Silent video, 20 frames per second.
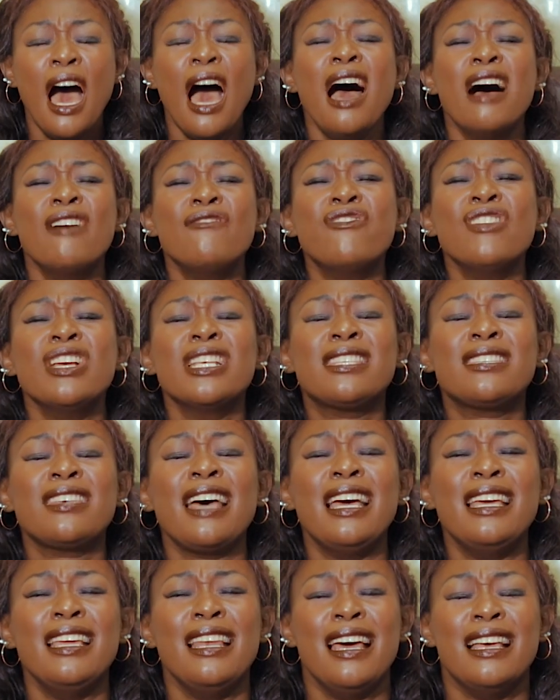Have we
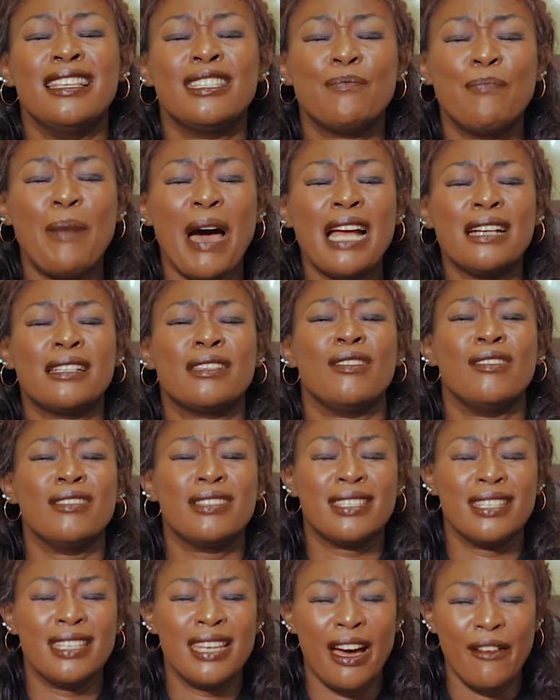silenced
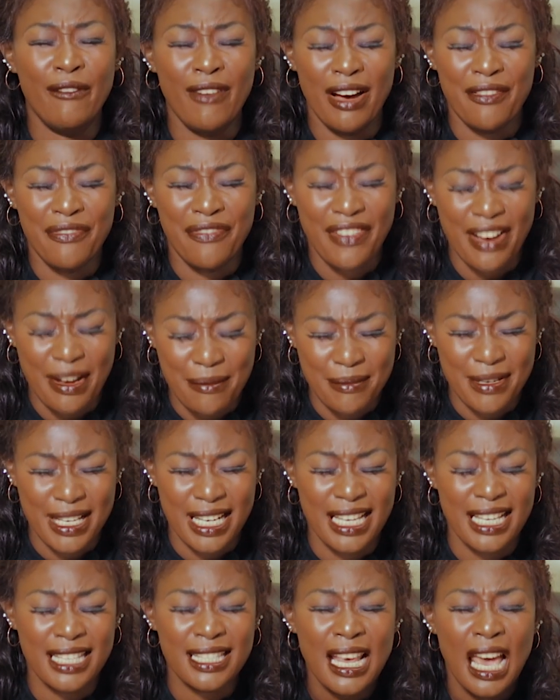battles in our
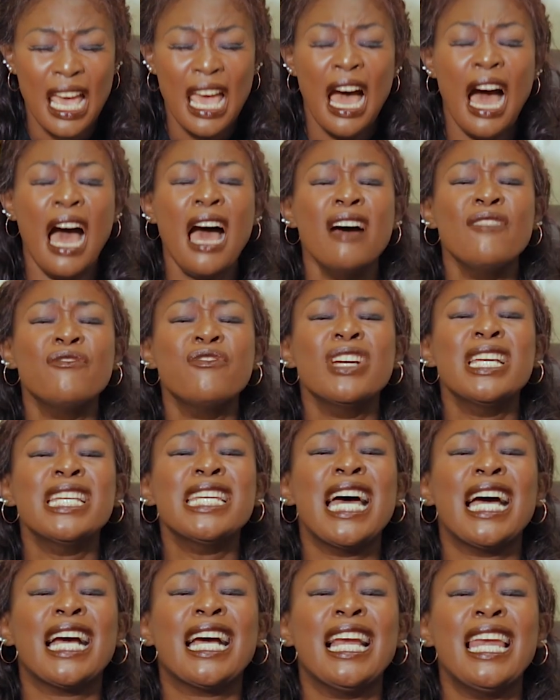families? Have we
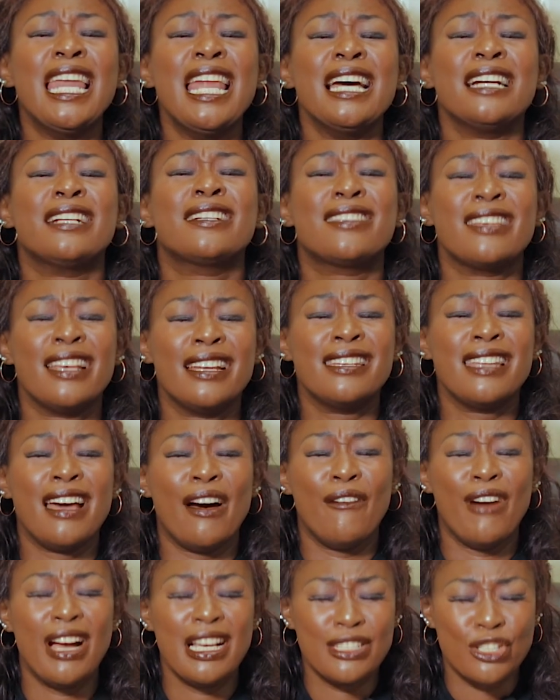neglected
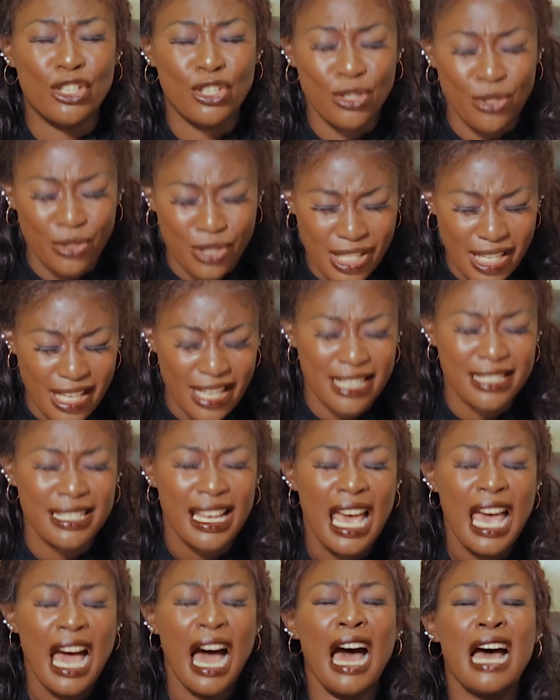our duty
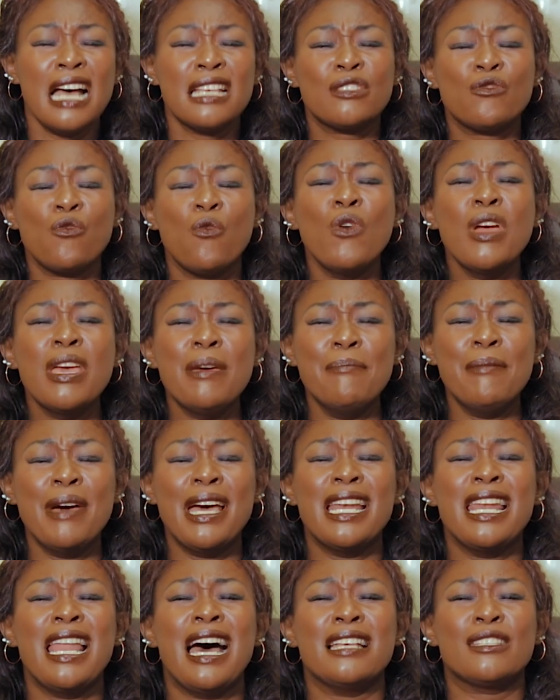as
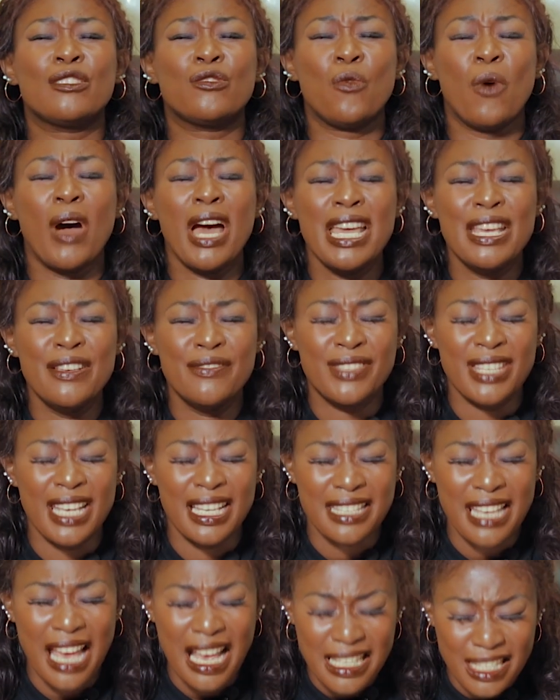women, as wives,
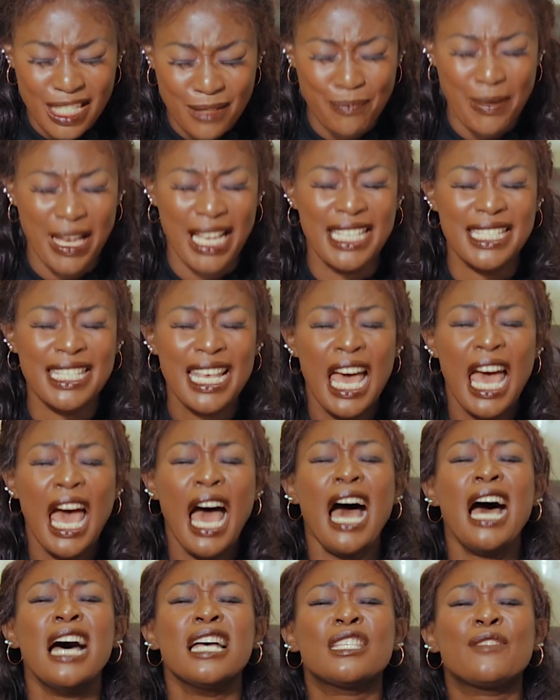as husbands,
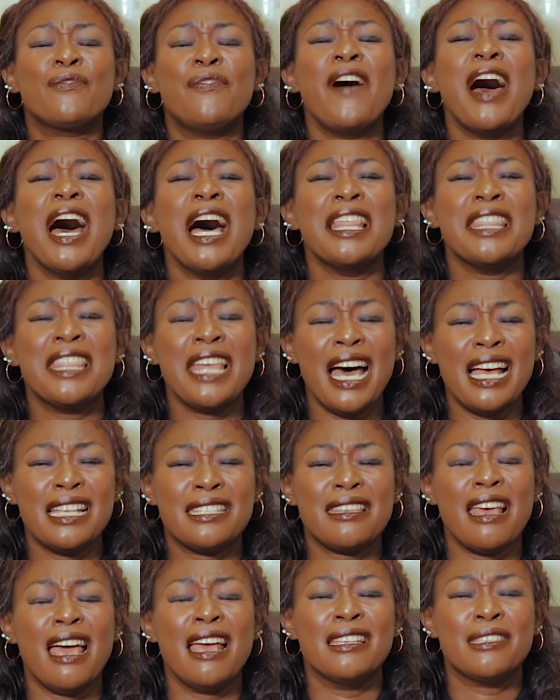as
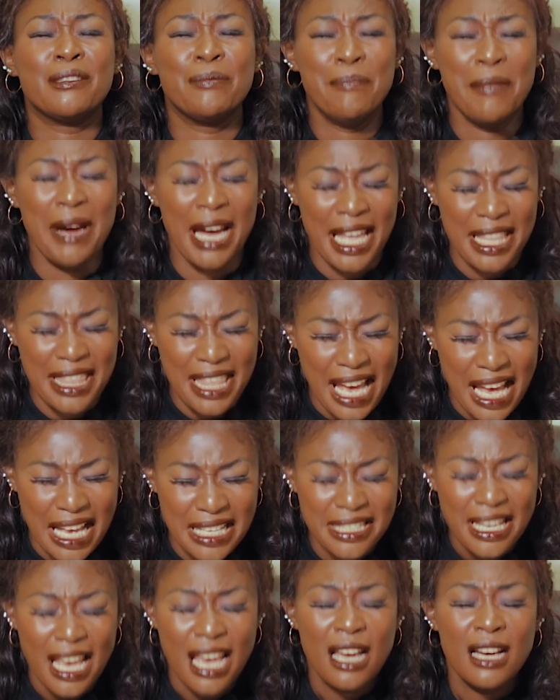fathers, as
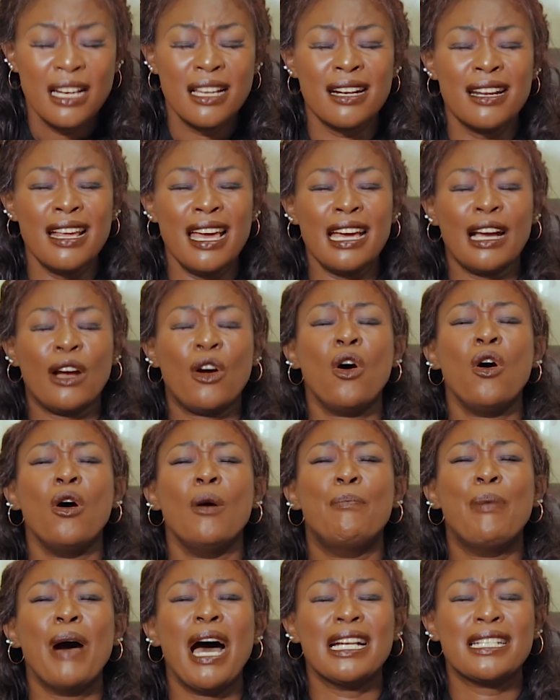mothers?
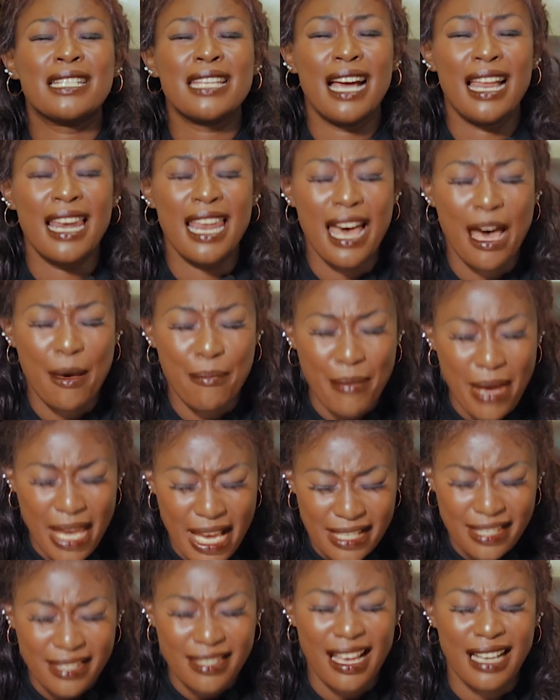Reko
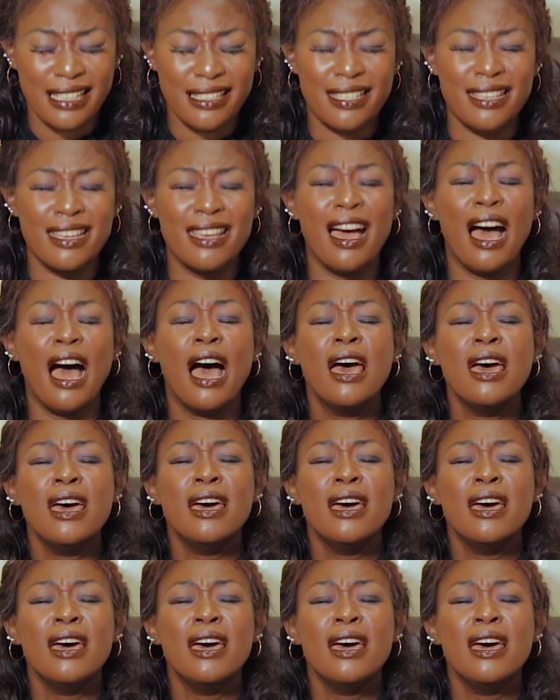batalabesa tia.